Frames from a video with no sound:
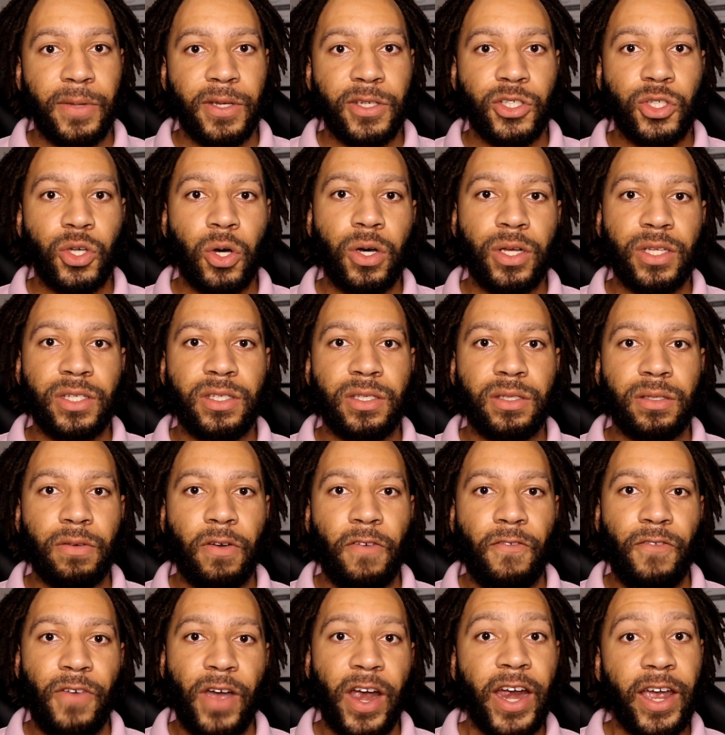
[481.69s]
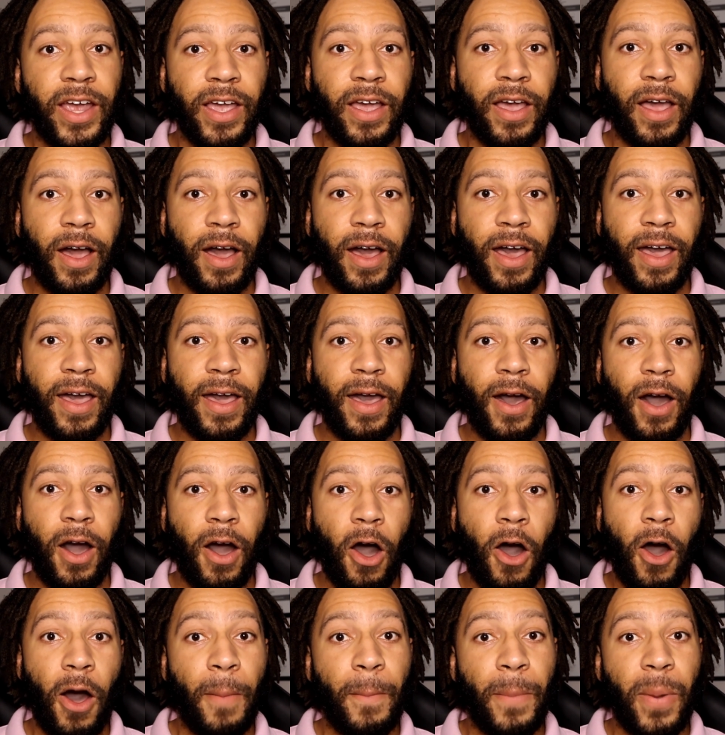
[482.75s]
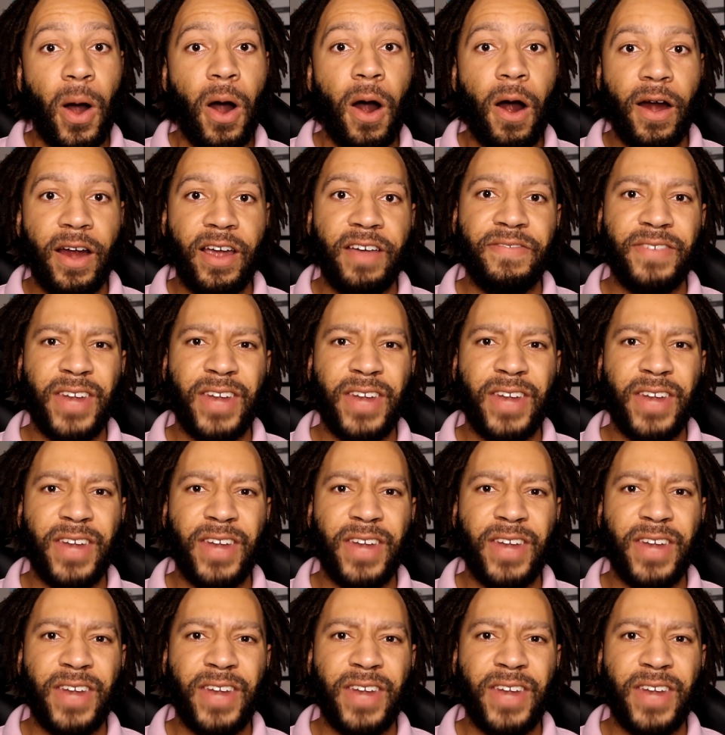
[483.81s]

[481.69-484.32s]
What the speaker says: So it's very on par, if